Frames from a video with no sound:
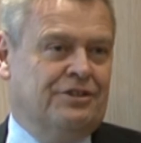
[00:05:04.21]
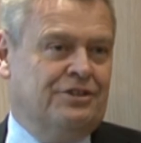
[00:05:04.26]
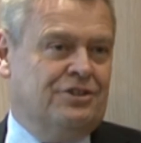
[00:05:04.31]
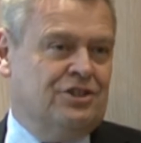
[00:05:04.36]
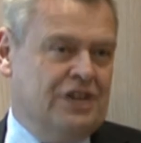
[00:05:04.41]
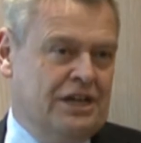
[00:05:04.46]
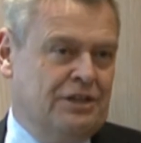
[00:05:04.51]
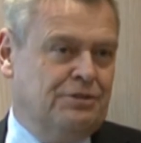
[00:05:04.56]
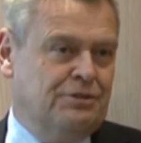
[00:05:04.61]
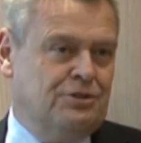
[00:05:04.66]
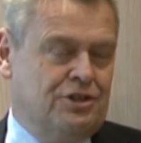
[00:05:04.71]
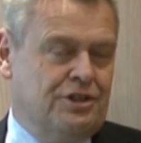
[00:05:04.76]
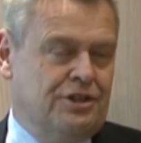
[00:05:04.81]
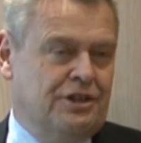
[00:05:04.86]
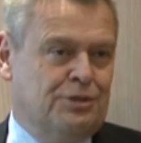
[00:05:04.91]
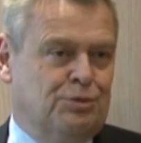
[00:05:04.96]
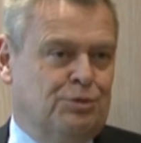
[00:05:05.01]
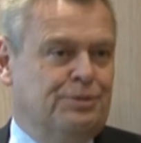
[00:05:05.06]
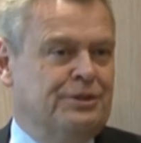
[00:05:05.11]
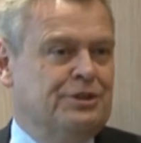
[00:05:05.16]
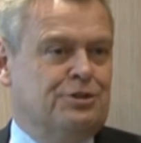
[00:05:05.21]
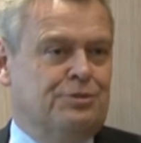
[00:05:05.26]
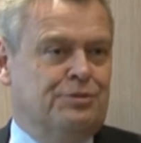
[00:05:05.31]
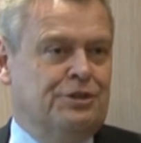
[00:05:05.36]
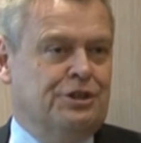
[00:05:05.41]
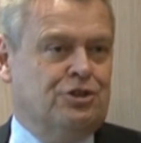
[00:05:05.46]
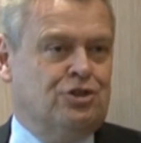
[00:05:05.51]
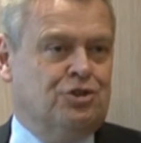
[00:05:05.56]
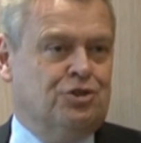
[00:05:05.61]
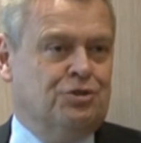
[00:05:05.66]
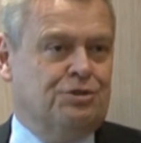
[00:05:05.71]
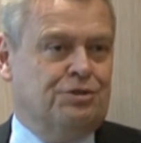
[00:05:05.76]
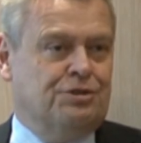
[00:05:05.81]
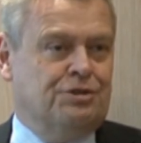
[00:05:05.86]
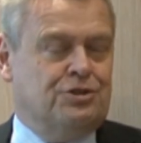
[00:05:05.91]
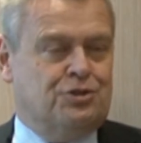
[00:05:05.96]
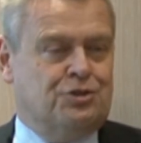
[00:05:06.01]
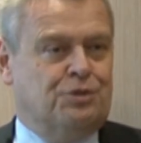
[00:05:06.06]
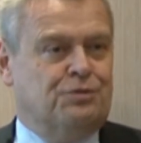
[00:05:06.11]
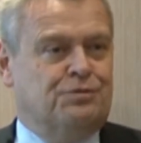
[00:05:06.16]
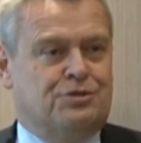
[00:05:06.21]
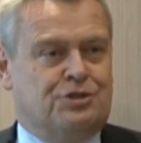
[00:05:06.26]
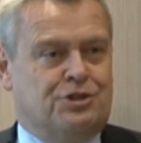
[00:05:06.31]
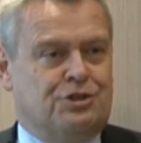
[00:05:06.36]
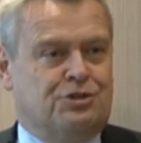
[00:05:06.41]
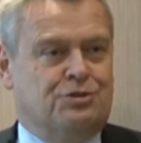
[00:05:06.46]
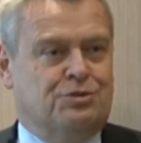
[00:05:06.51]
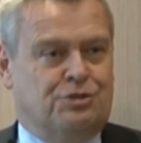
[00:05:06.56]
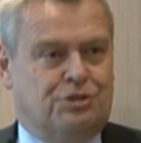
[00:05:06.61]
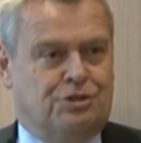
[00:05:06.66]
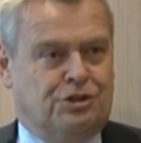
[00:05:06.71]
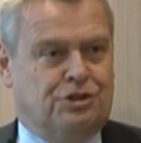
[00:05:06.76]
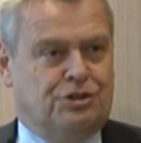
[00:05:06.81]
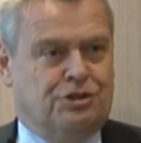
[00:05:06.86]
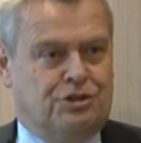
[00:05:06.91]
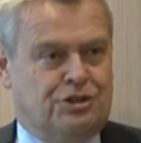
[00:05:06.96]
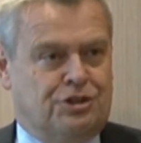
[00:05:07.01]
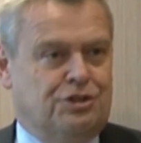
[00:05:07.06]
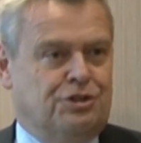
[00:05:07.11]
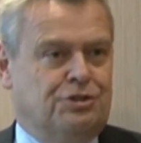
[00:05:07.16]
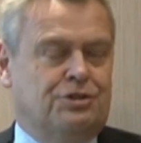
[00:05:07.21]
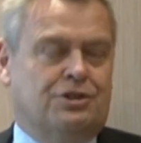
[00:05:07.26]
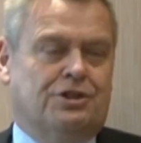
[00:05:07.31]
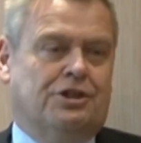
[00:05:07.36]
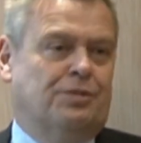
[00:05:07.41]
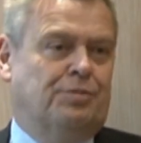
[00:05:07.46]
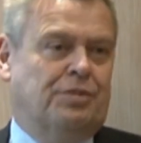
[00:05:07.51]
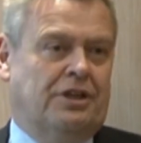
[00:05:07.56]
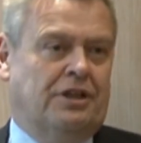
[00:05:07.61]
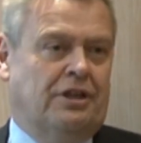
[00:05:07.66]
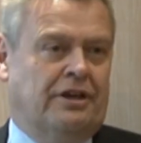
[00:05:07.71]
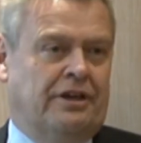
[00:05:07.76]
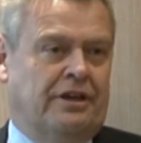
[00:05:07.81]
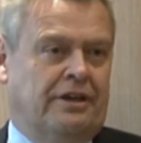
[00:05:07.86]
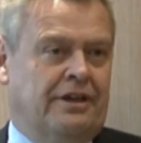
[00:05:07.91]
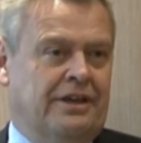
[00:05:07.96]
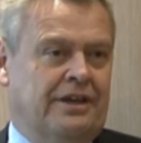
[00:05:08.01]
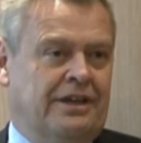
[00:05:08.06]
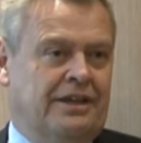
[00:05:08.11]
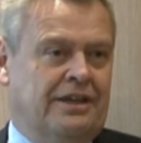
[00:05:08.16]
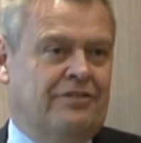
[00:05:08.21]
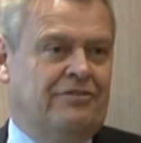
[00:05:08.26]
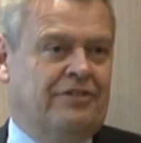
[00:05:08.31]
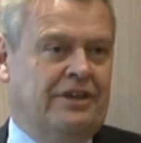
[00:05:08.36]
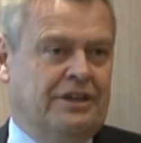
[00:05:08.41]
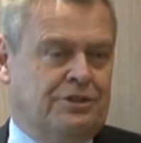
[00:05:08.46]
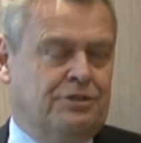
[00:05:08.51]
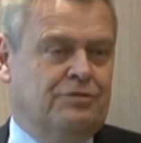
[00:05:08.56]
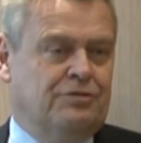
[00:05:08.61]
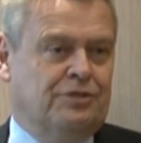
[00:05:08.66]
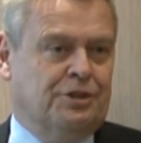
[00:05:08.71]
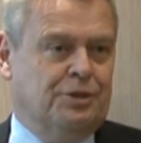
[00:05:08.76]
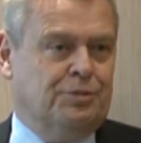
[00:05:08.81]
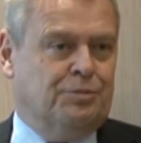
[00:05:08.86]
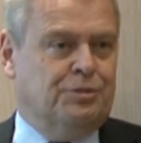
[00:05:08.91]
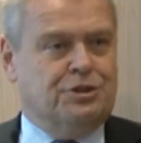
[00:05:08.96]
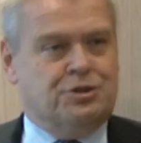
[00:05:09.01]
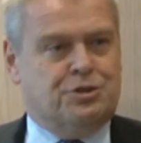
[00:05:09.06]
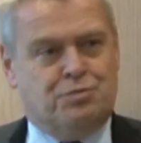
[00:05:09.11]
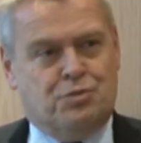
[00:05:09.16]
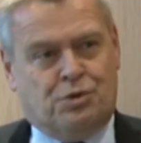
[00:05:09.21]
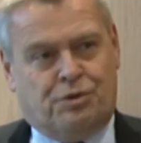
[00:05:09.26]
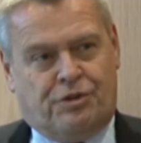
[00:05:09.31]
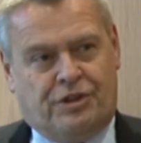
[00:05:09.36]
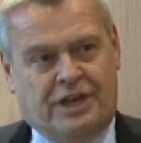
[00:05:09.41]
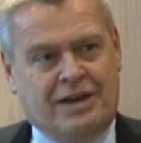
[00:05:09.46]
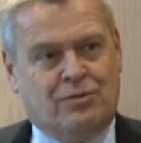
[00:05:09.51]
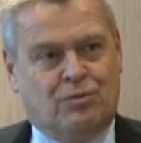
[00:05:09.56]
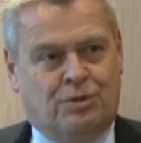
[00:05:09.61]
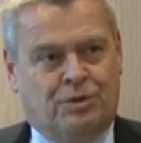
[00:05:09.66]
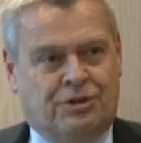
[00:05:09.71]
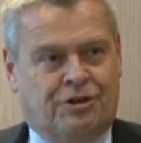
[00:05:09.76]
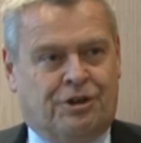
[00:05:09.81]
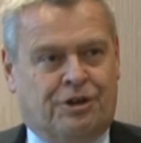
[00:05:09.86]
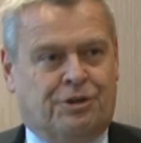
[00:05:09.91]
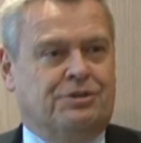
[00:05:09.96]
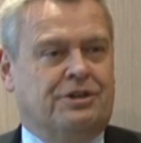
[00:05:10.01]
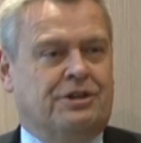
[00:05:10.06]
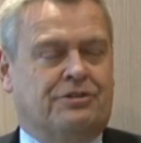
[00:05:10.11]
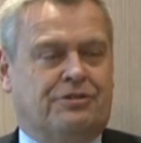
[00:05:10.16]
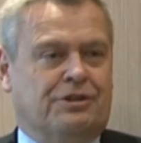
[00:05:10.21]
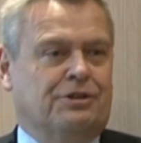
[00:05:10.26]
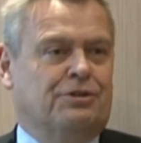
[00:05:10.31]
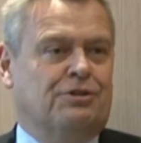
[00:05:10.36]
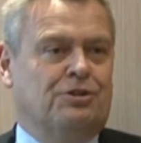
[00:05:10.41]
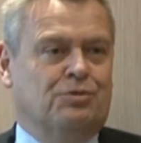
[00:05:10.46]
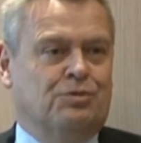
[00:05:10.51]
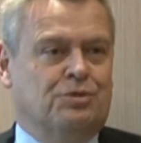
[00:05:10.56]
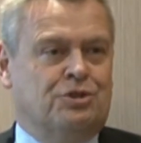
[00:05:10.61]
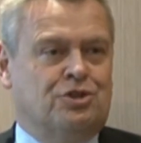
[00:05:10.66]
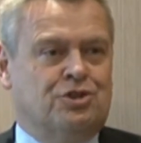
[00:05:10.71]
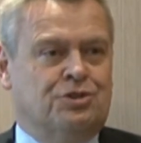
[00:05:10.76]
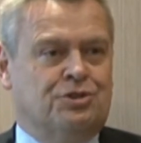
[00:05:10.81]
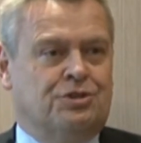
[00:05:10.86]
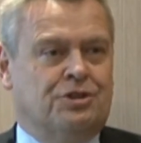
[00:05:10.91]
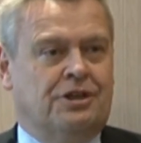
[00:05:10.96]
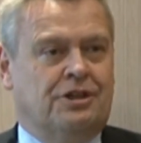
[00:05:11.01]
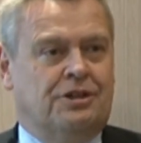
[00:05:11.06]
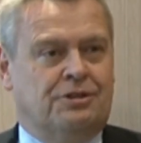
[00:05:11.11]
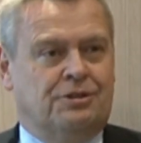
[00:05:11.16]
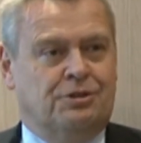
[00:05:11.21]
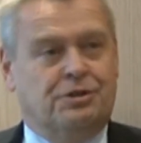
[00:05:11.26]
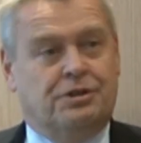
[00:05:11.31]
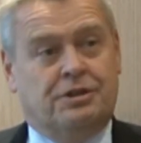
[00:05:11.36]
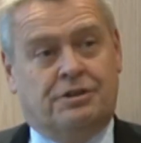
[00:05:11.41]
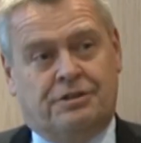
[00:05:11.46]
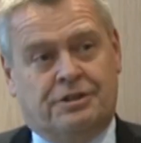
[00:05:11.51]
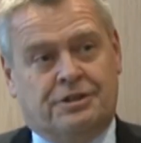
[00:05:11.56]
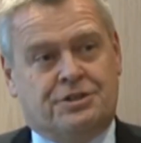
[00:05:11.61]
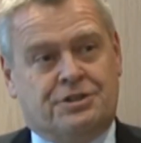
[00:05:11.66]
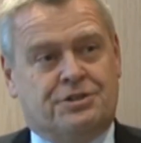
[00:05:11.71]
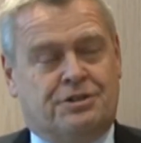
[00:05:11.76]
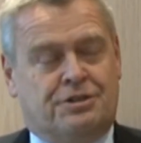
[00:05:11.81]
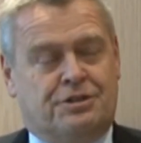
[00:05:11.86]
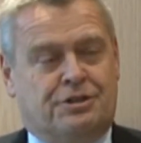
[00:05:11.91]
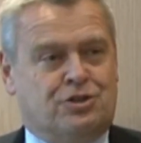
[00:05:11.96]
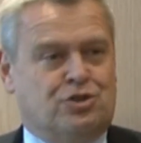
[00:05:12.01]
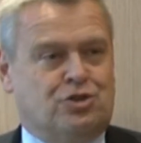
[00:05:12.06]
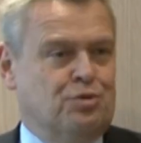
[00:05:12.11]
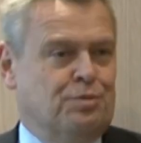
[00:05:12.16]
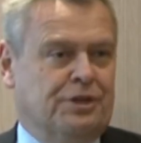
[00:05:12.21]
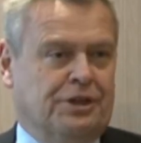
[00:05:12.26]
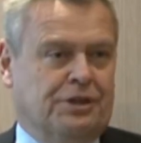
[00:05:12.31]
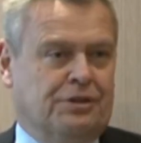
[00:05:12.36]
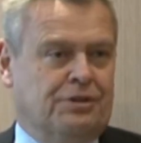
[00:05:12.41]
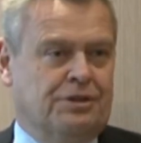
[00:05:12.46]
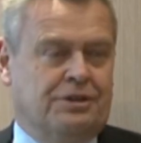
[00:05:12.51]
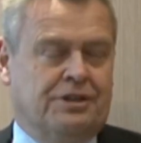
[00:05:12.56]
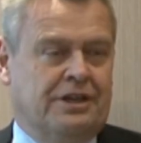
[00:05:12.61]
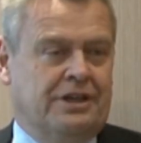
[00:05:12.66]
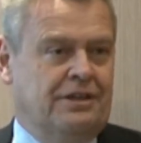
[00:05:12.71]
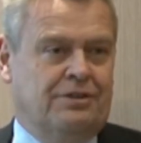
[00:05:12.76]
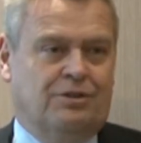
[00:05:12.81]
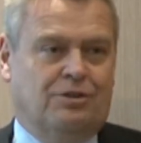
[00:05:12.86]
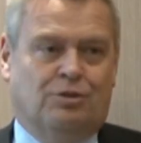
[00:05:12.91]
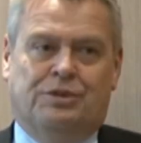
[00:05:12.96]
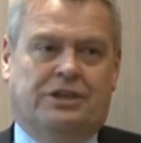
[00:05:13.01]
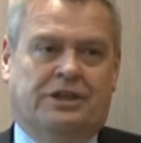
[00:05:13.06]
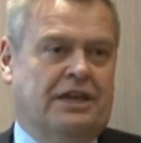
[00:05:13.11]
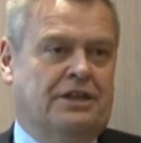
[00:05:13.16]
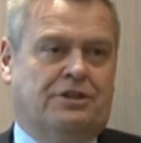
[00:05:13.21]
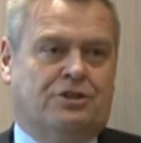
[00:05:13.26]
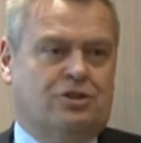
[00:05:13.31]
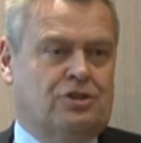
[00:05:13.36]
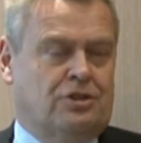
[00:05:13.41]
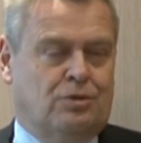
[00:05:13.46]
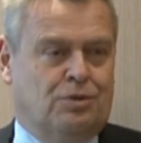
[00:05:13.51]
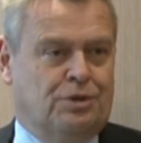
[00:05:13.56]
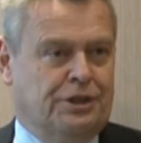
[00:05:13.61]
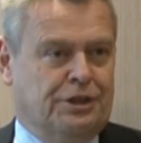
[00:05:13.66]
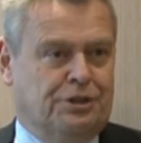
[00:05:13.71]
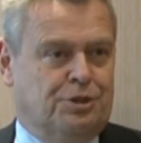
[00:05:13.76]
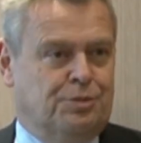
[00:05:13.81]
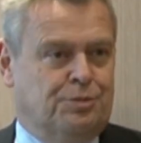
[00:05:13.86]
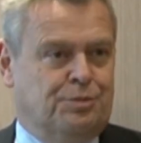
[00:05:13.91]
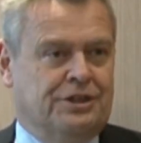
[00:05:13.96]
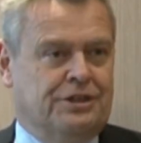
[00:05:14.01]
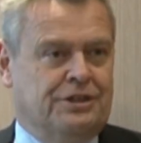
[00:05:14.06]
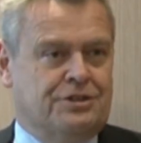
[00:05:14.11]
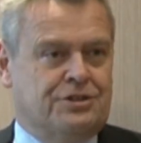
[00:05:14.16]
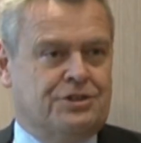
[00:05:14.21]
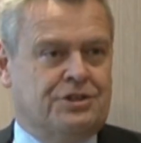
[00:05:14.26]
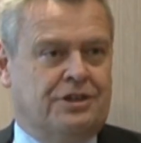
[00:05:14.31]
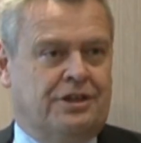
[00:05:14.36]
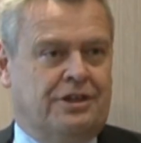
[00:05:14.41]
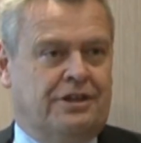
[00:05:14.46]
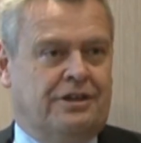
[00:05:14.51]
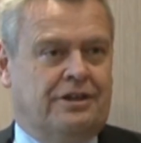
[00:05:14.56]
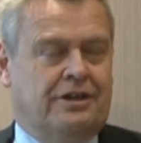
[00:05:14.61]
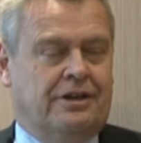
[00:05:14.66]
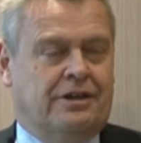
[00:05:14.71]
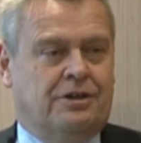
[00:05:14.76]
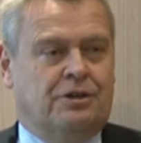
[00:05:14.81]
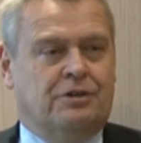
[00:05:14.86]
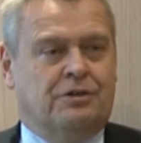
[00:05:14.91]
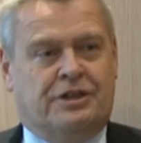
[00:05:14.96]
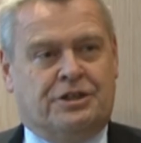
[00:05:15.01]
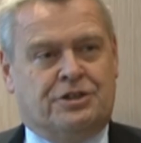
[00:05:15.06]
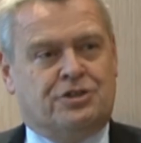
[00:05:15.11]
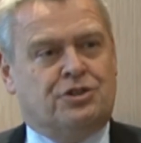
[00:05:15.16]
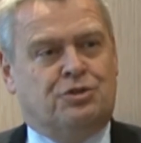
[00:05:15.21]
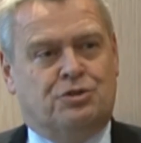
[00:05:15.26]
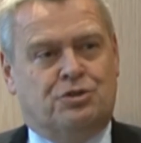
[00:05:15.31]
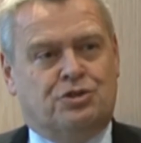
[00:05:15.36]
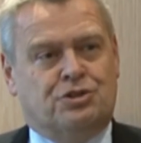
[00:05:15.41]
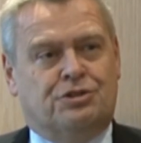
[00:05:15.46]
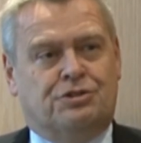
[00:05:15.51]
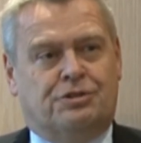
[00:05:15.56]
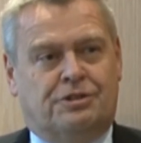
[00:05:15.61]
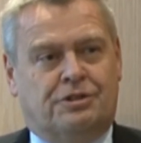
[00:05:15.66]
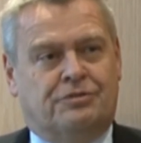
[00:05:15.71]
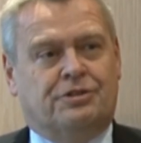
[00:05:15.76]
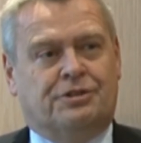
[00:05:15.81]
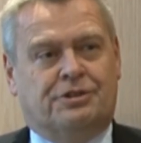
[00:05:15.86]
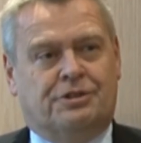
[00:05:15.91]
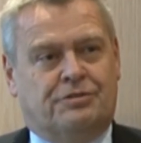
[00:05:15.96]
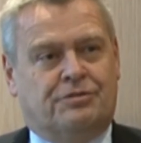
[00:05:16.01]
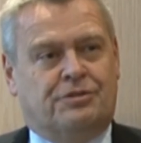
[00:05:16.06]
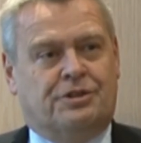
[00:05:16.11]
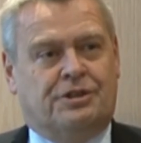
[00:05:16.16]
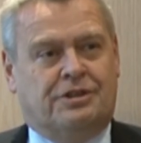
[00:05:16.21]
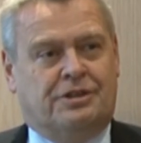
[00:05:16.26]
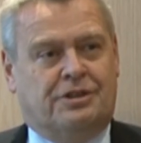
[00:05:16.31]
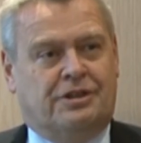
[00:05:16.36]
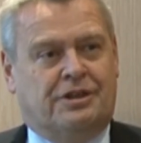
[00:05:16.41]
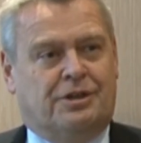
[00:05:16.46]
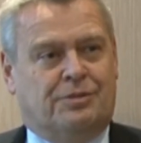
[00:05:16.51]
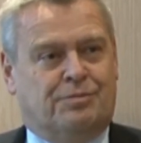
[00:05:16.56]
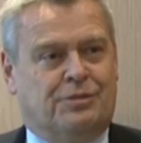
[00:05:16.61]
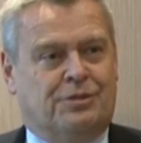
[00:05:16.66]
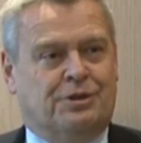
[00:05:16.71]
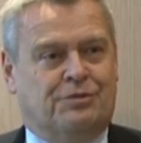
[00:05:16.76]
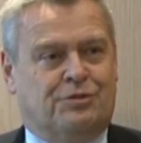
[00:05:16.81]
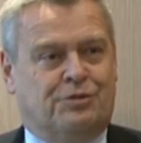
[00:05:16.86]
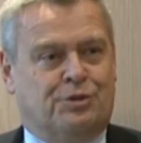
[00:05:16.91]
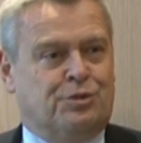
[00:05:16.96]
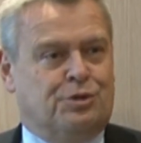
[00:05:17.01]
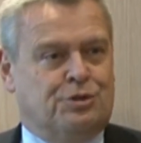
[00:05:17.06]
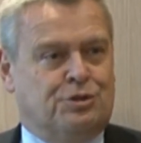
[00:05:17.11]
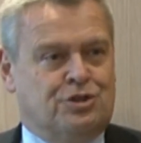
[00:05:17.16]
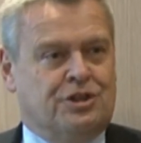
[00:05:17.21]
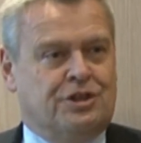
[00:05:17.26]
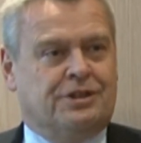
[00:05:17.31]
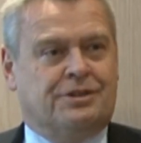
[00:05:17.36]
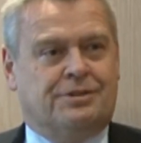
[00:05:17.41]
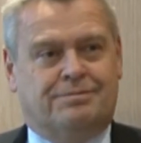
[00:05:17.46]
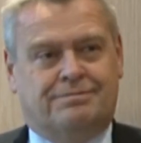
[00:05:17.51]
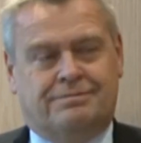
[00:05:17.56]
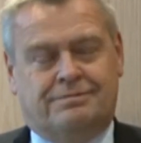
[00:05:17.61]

the challenge there will be to make sure that Solvency II can continue to apply effectively. But it's more that way round, I think, that we should look at this than assuming that there'll be any slowing in the pace of execution and delivery of the project.